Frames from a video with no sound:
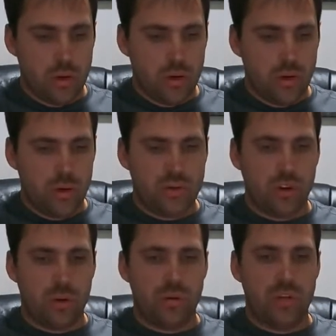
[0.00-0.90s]

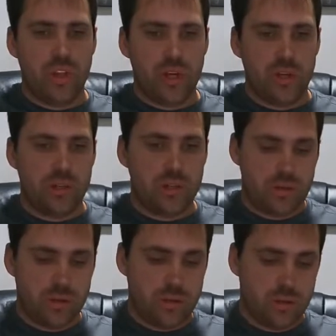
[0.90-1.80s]
So
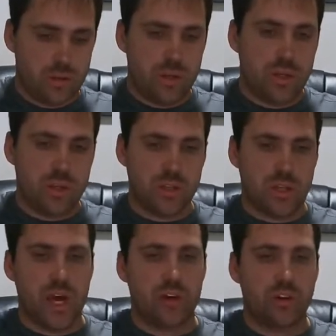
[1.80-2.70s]
this is a
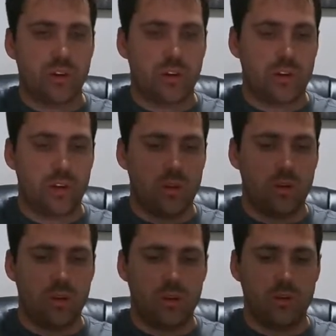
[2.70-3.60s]
calculator that you
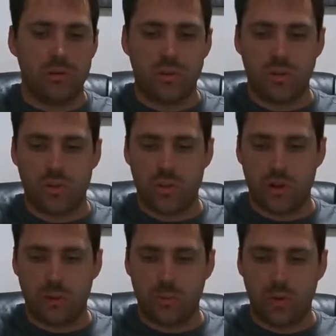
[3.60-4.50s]
could use to
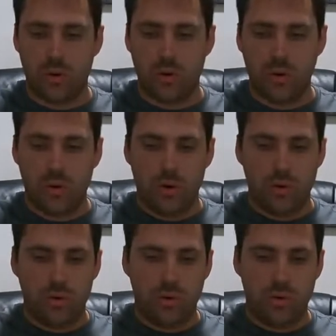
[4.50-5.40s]
determine
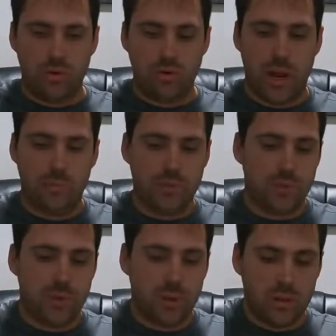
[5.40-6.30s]
the trap
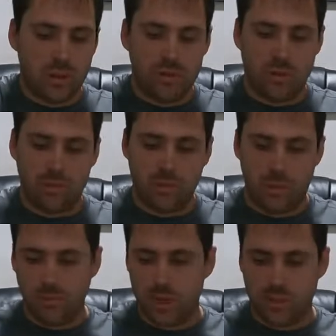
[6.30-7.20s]
speed that you should
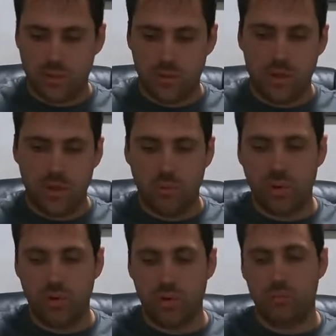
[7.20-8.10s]
be
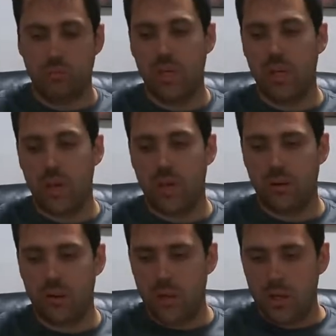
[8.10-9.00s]
at.
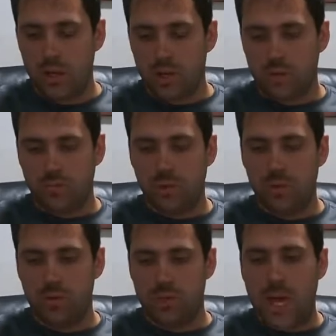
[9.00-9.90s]
So if you
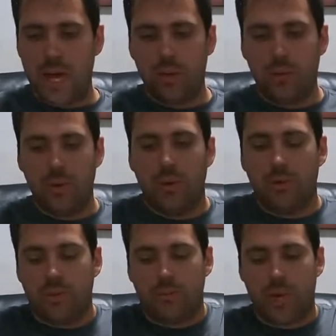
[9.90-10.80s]
use that, you'll be able
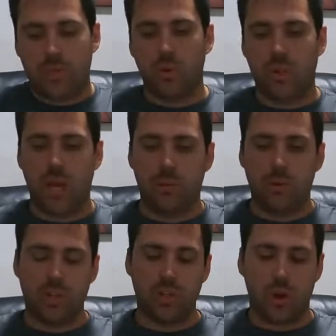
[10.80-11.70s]
to mess with how
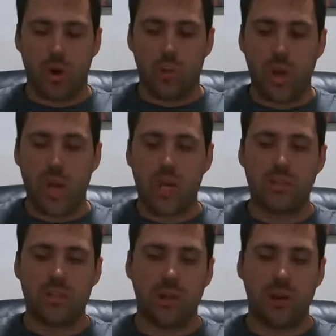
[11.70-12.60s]
much the car
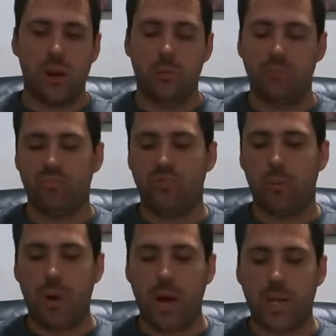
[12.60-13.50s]
weighs.
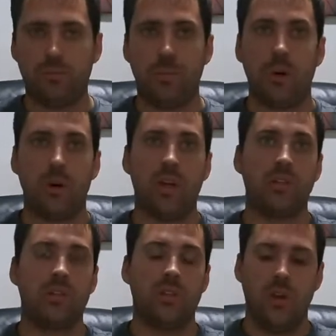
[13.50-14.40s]
From my
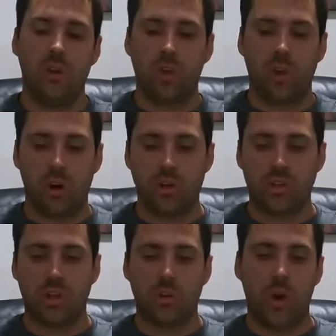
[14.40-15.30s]
experience, the car is
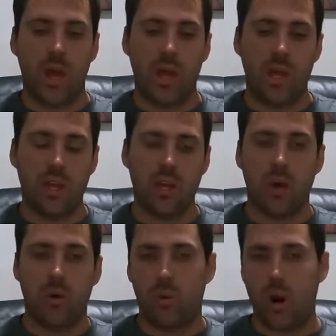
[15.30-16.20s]
going to weigh
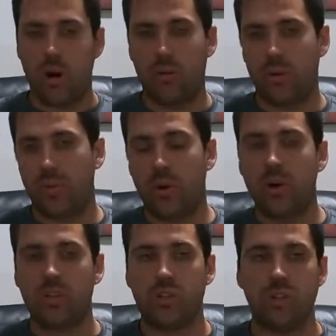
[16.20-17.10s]
around
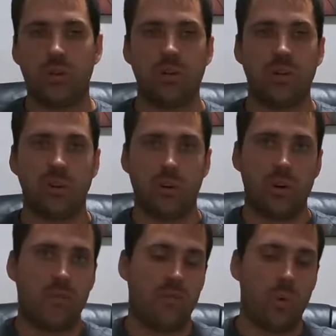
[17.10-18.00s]
32 to
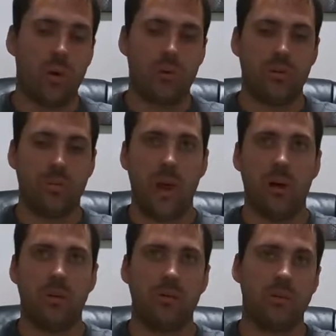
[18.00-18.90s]
3,400
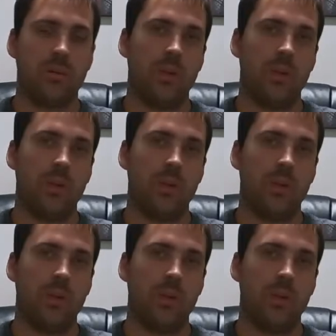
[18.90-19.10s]
pounds